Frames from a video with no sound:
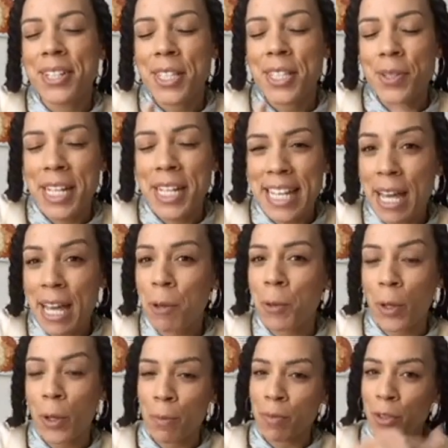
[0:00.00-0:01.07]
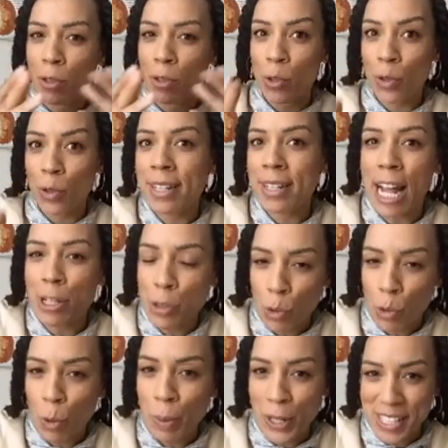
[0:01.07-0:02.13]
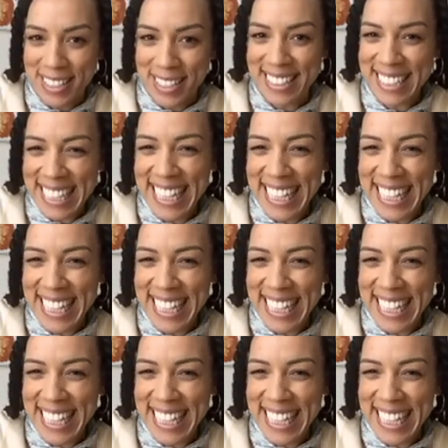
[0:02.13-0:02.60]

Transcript: So I say, well, you're a natural whole person.